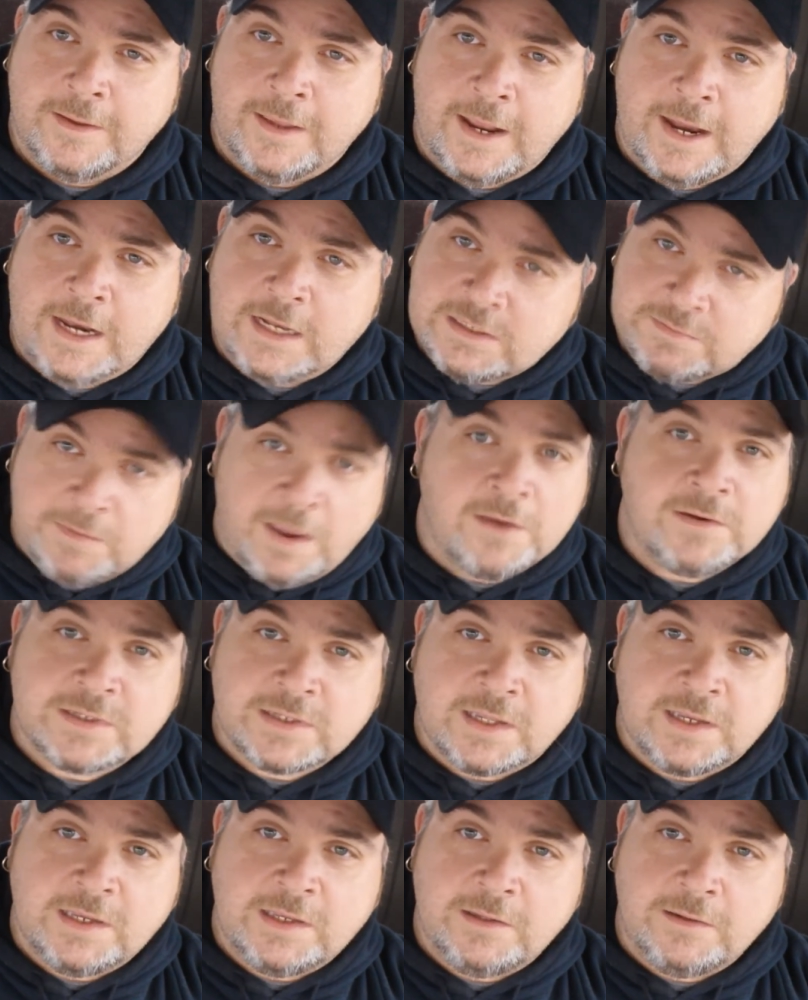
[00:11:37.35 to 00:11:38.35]
And it's
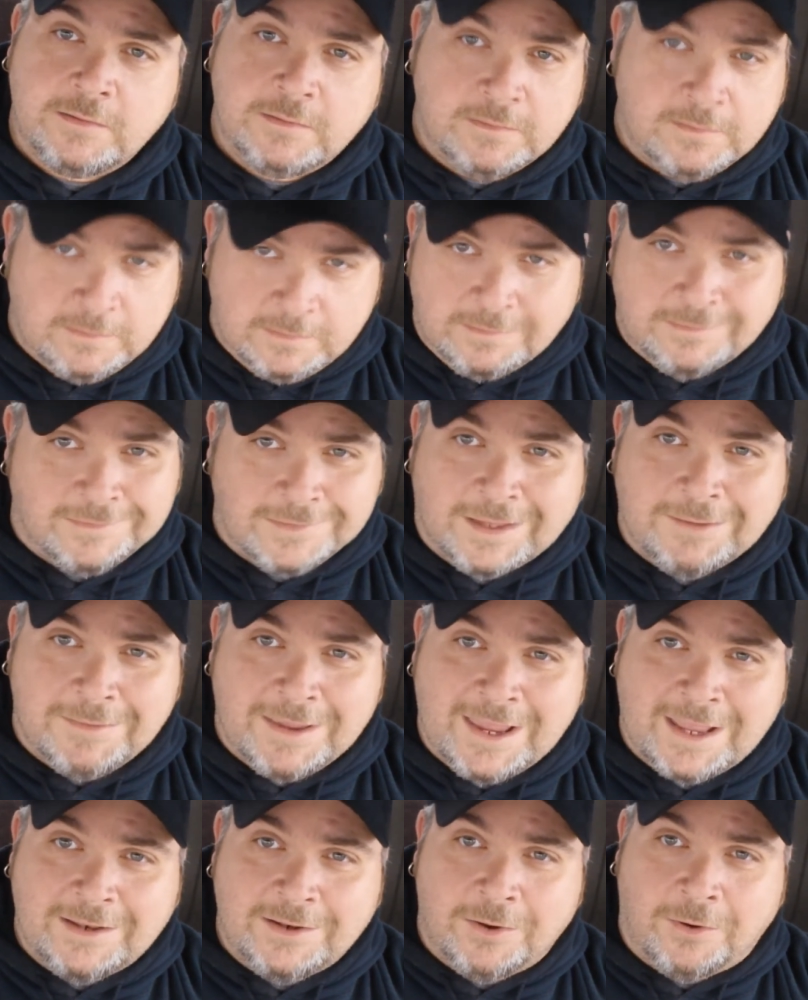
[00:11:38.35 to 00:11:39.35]
mostly the
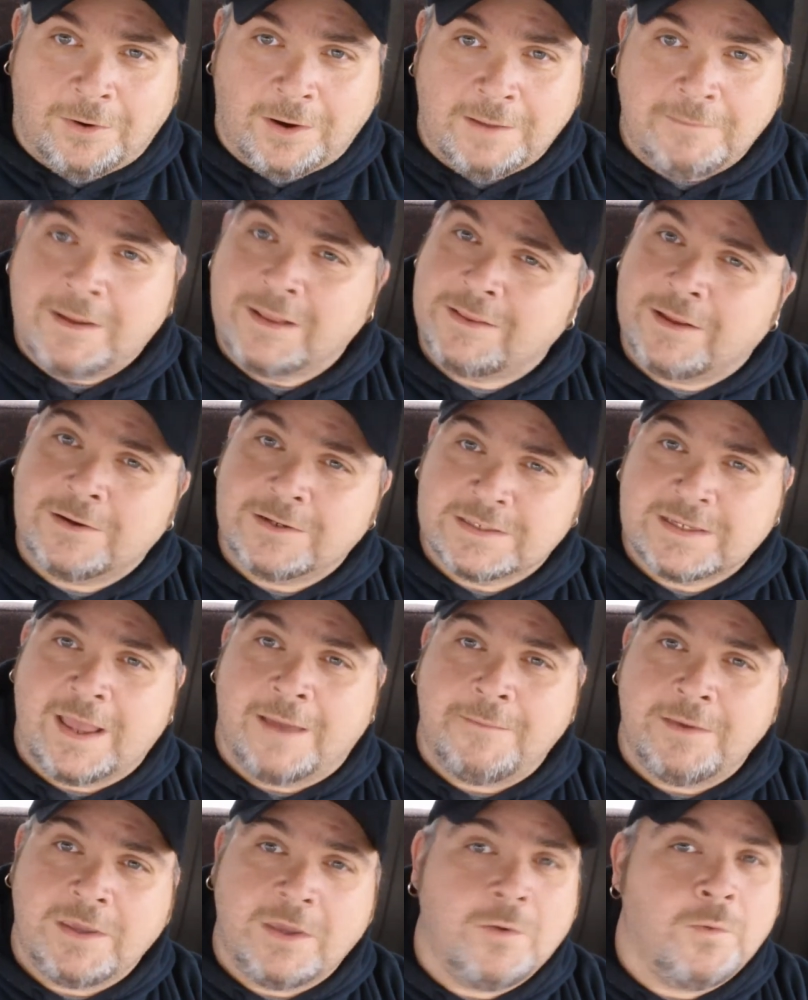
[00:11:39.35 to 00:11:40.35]
men doing it, but there's
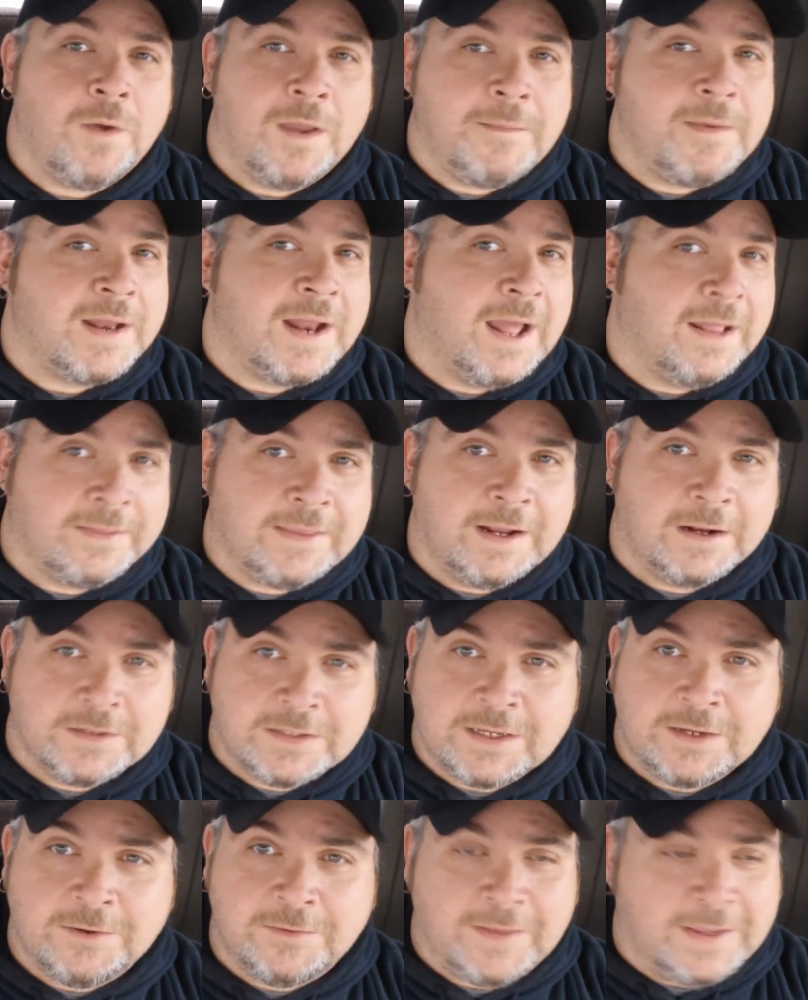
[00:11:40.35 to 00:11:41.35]
some of you women out there,
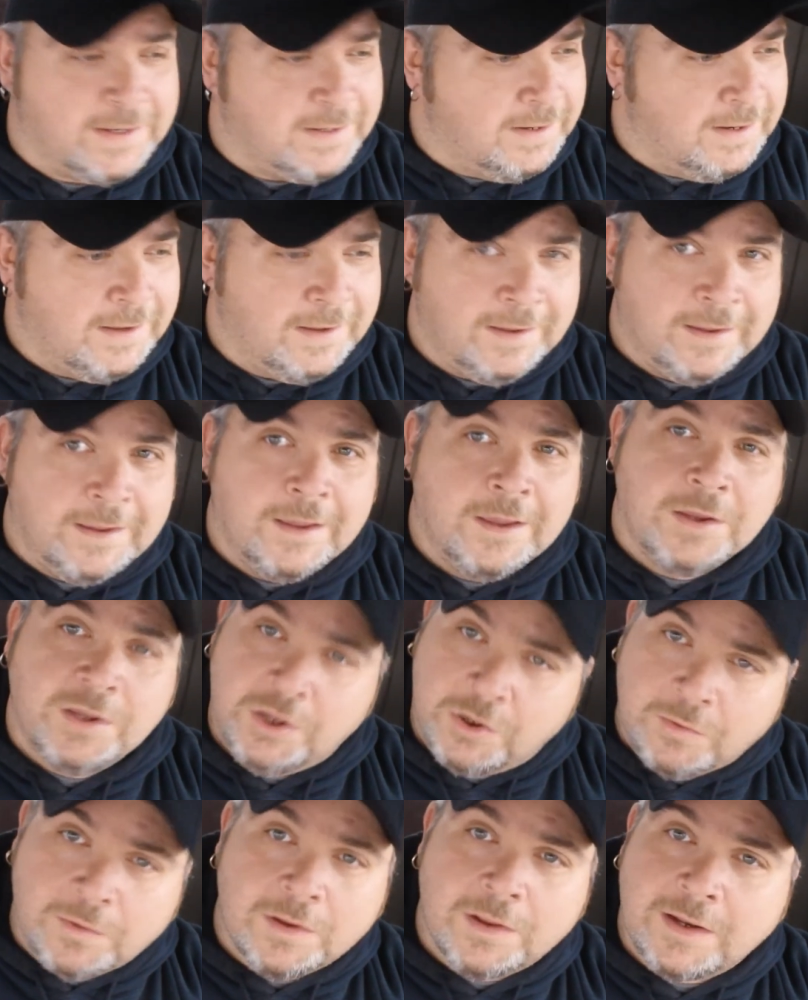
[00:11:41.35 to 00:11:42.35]
too, that
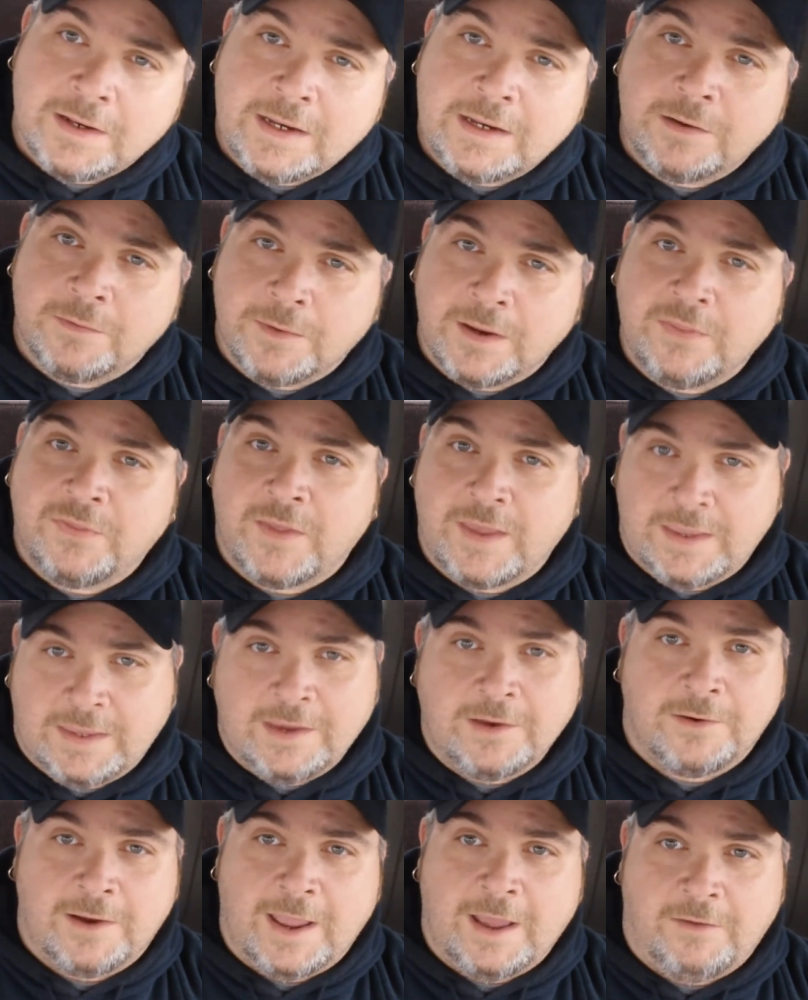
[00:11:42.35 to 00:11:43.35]
you really need to
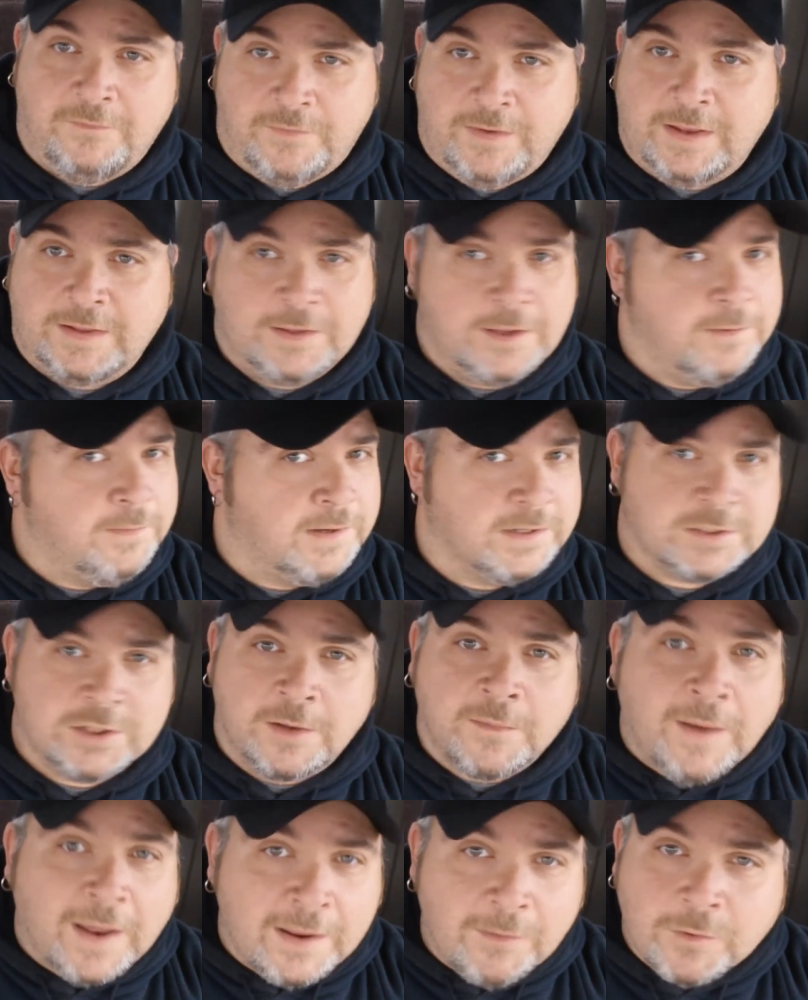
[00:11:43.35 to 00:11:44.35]
rethink your outfit, too, because
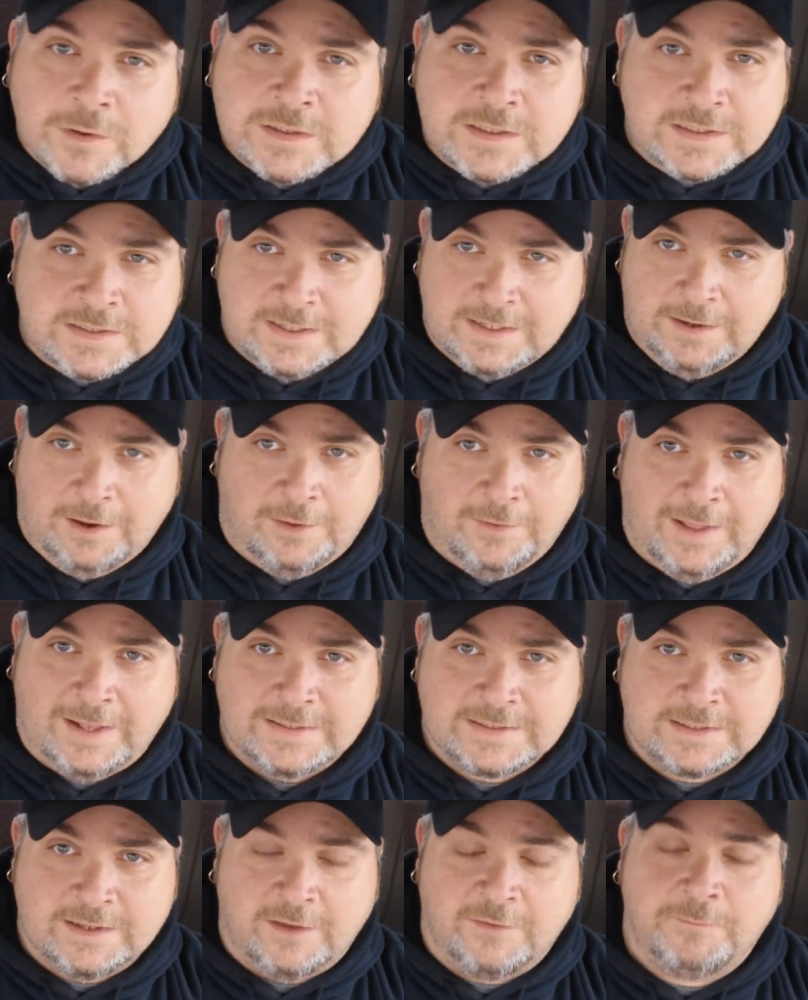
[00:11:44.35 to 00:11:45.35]
nobody wants to see all
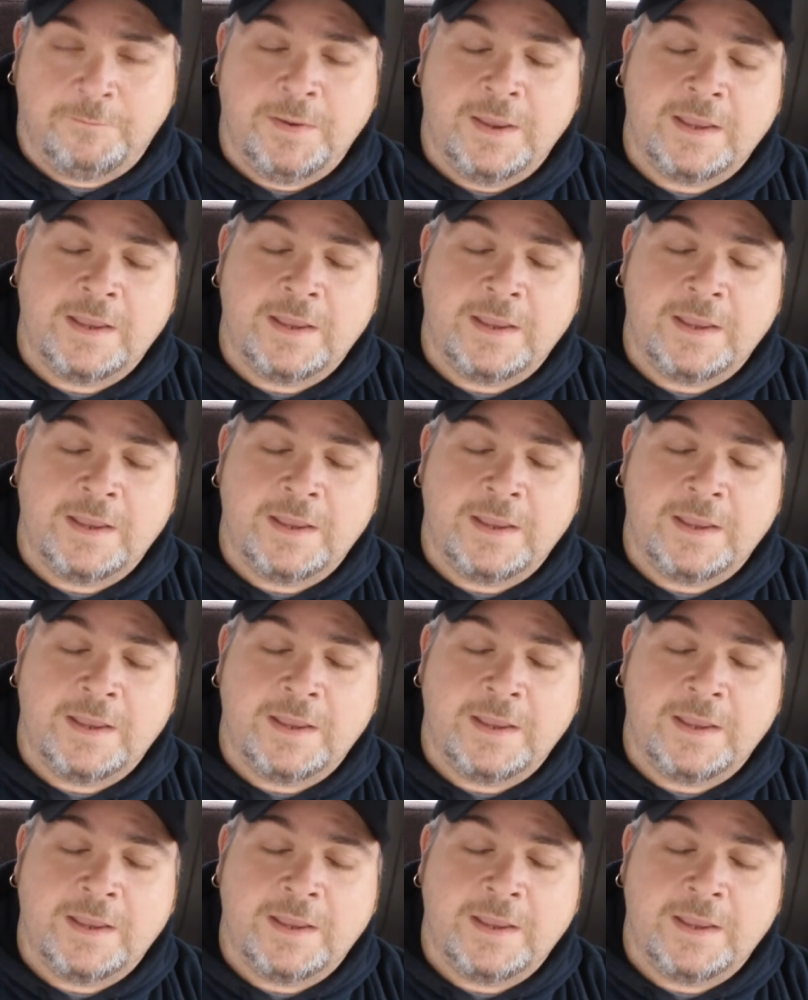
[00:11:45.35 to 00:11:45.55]
that stuff.